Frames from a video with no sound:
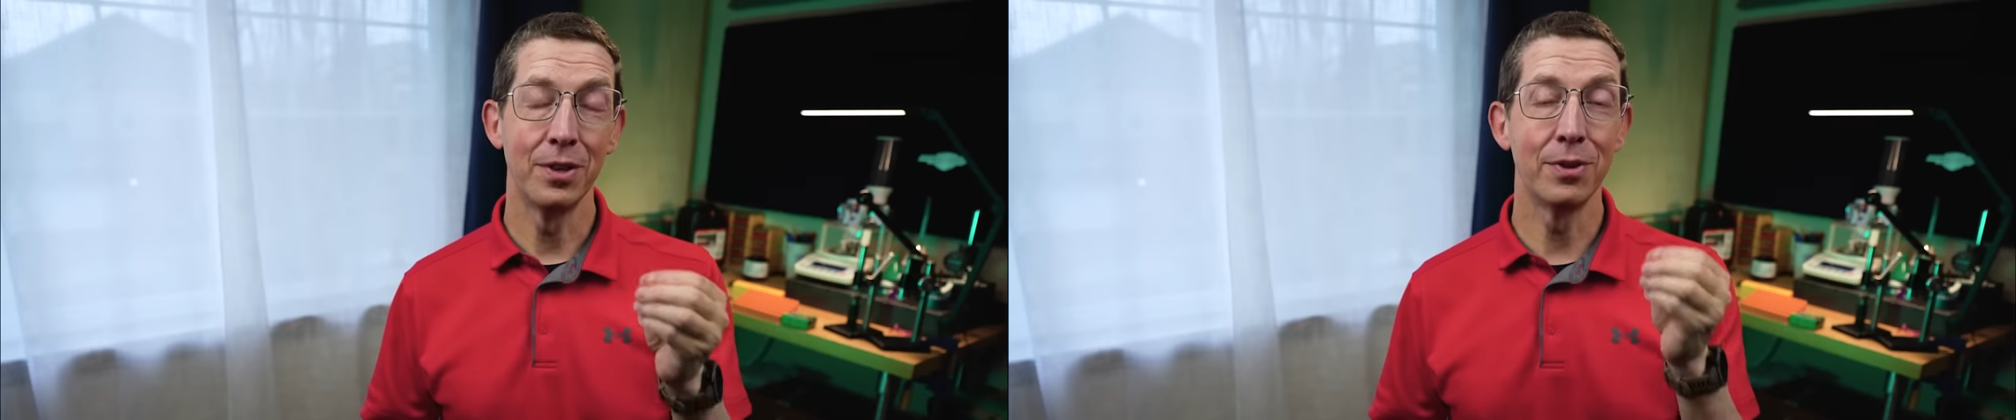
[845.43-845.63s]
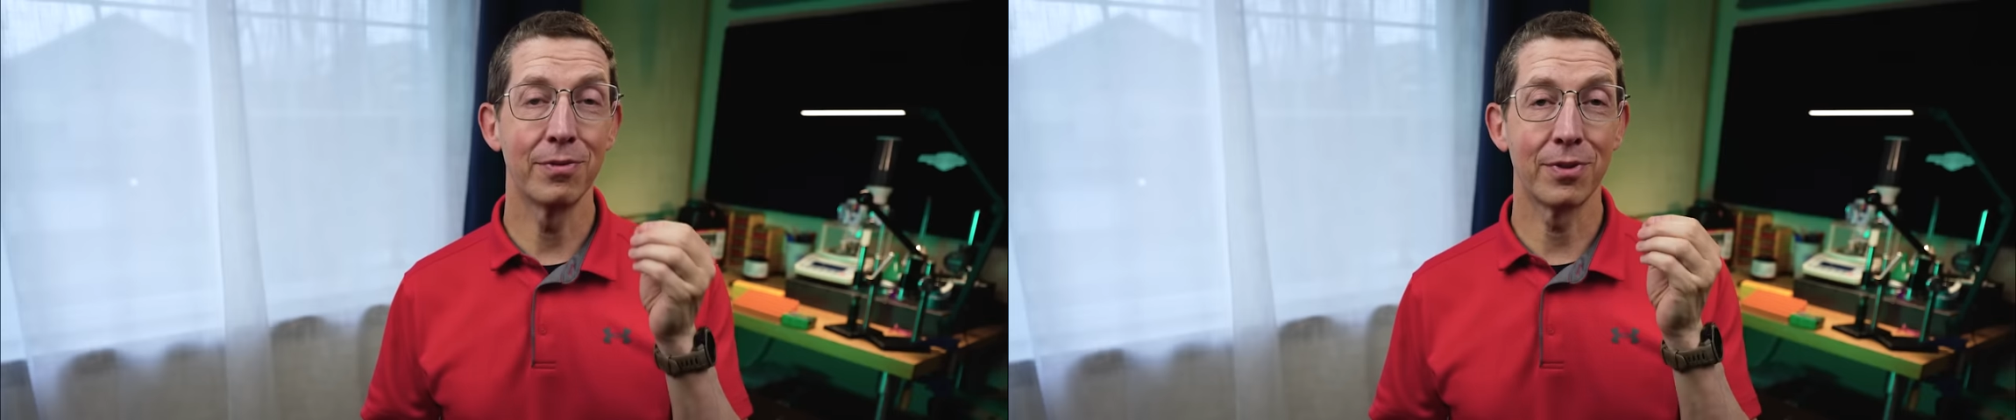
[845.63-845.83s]

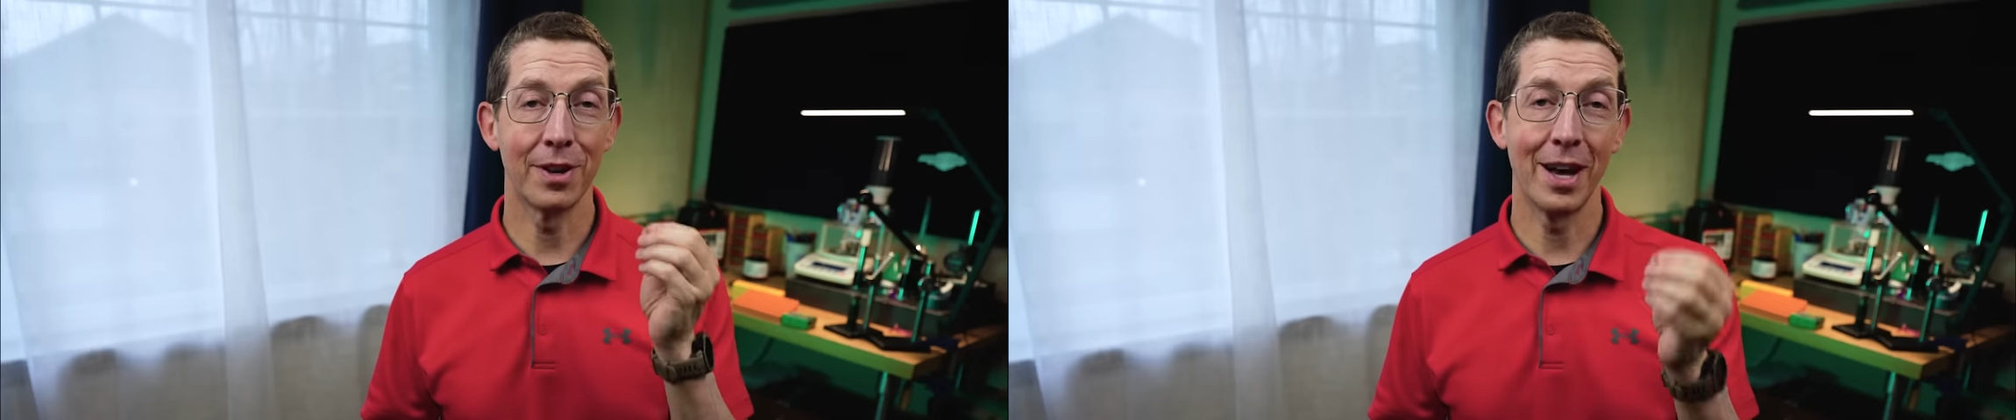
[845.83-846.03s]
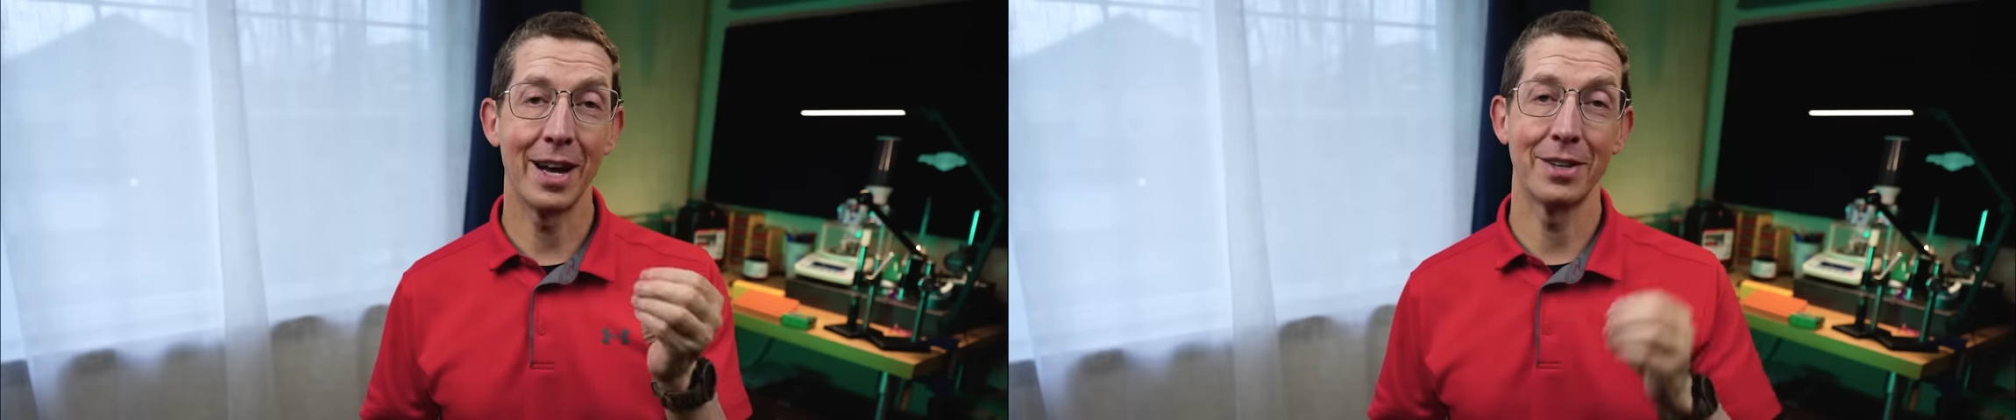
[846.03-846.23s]
you've
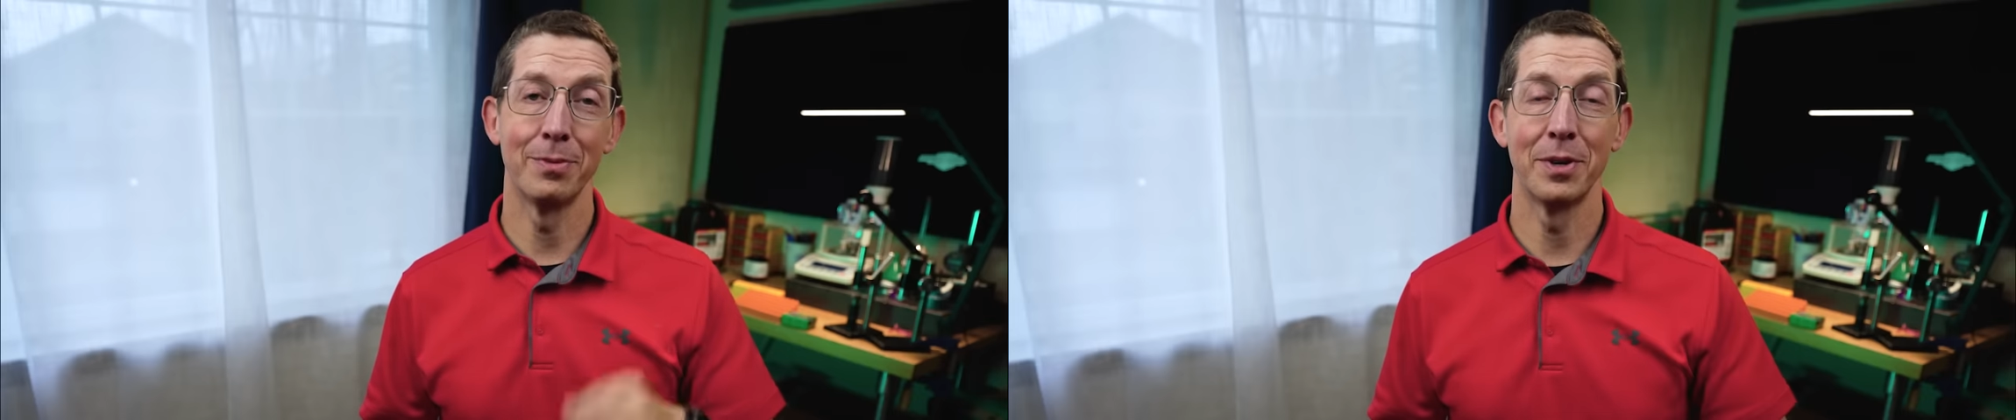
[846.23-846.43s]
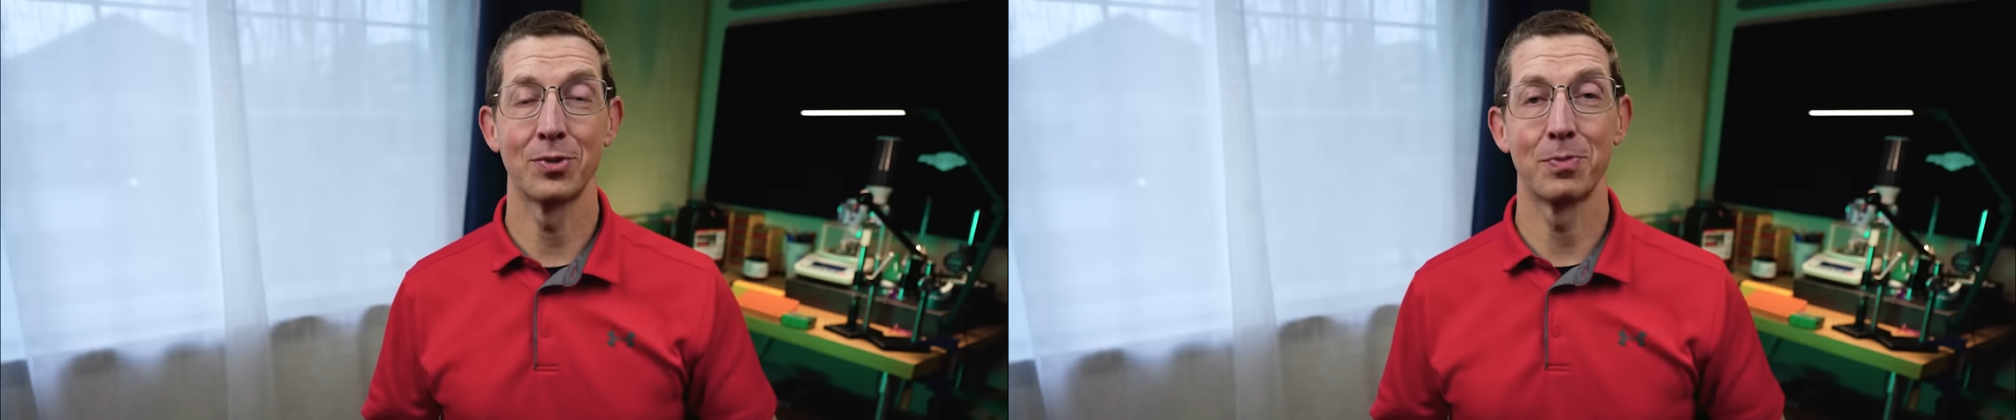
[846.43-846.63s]
locked
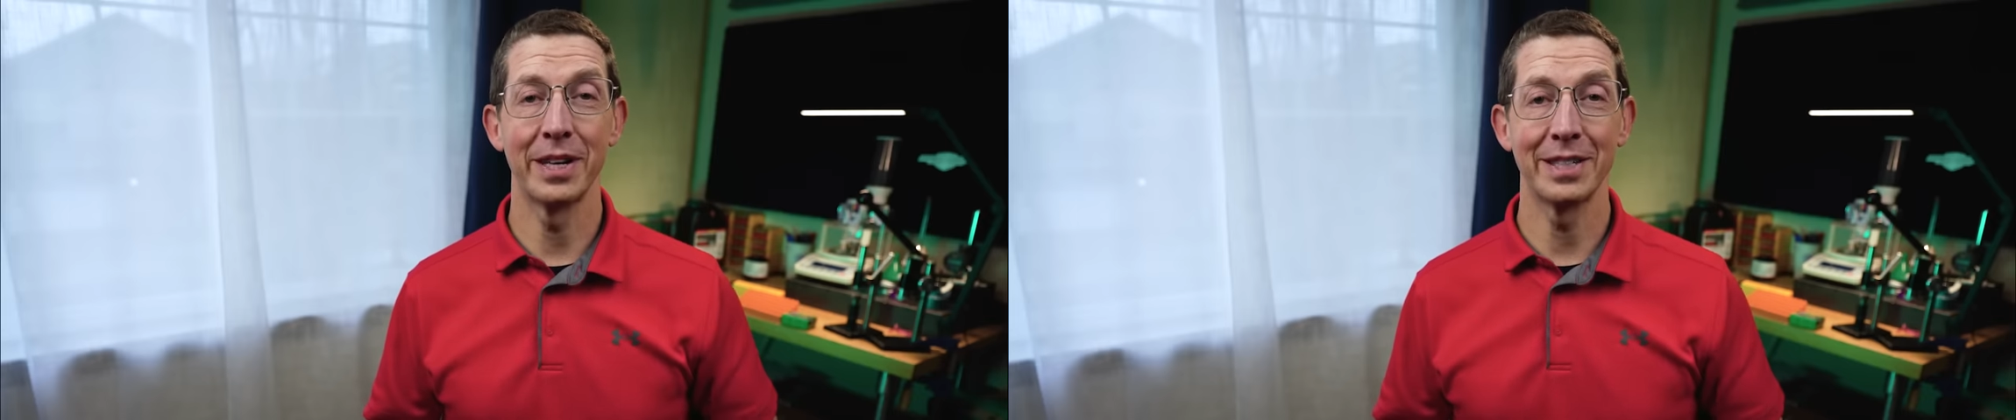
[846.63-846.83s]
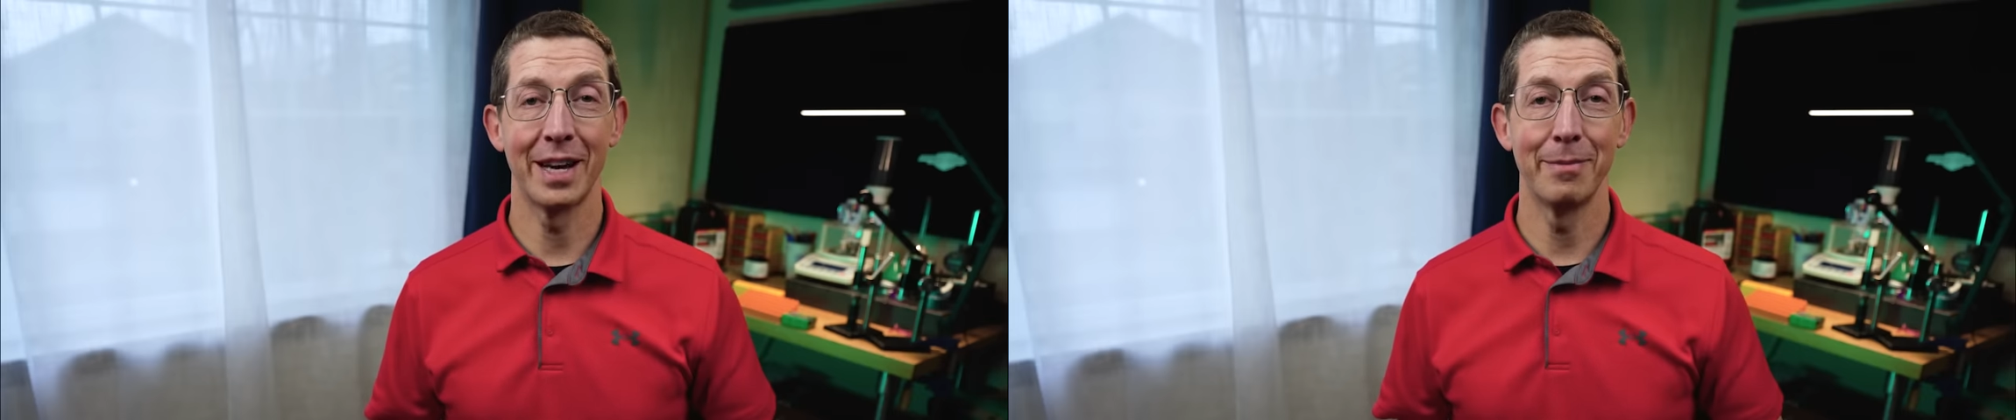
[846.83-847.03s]
the muzzle
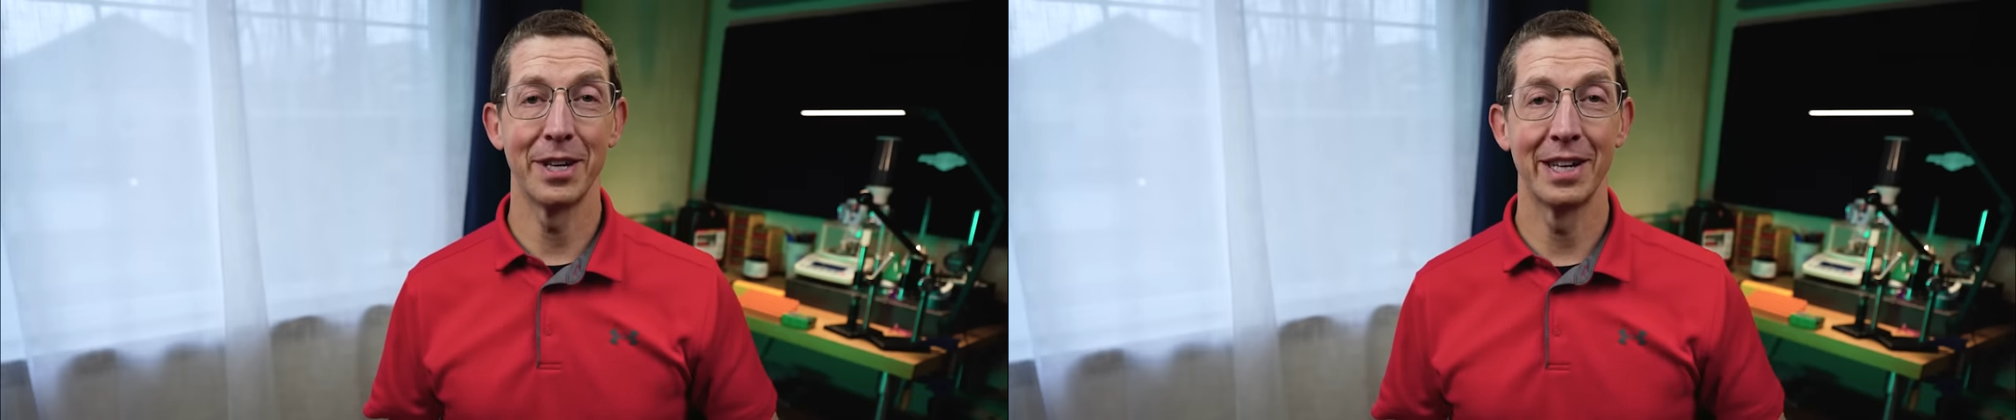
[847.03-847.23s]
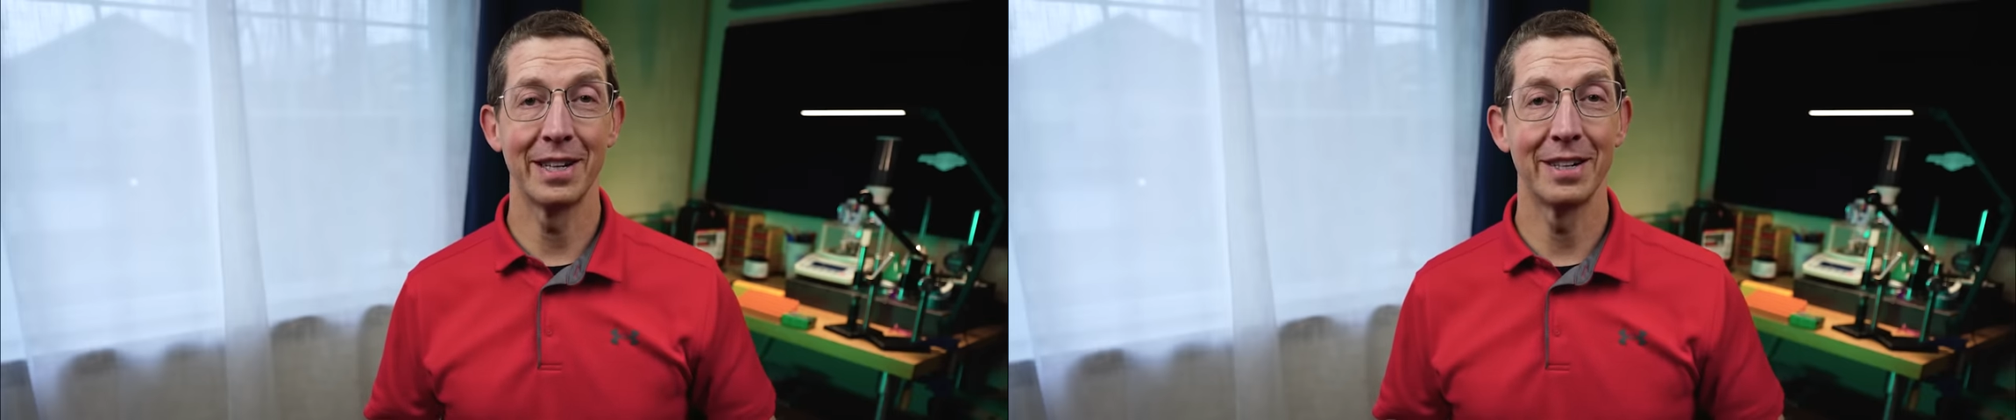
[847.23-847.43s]
brake
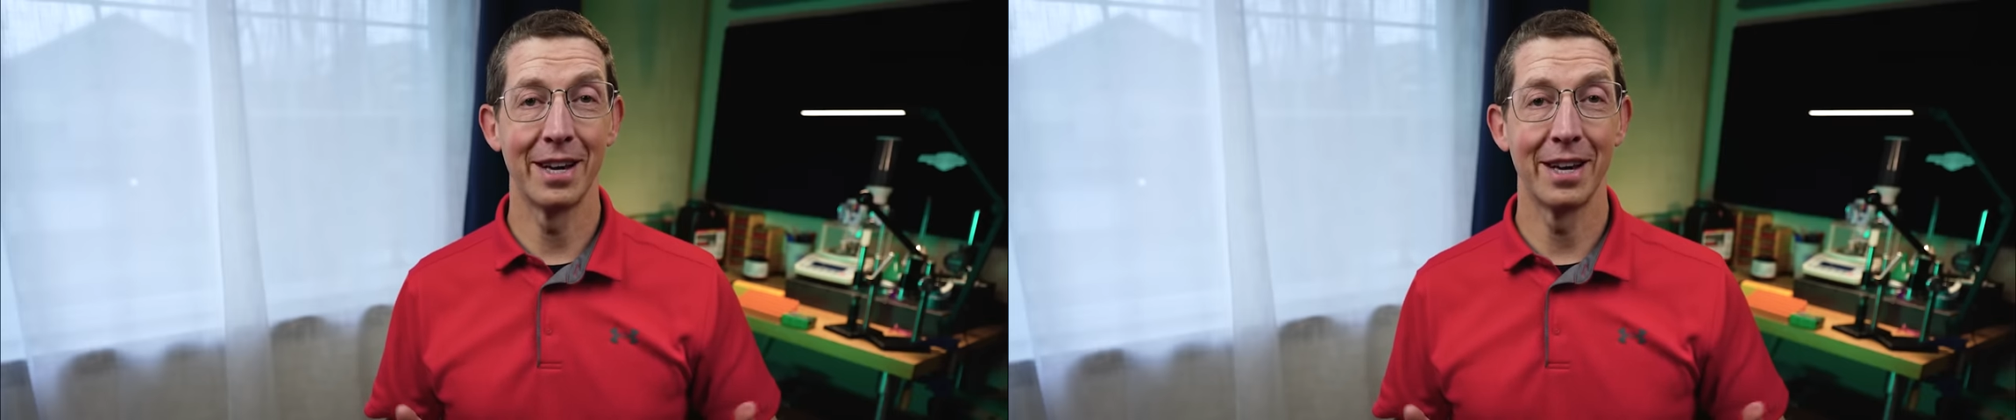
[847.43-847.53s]
timing nut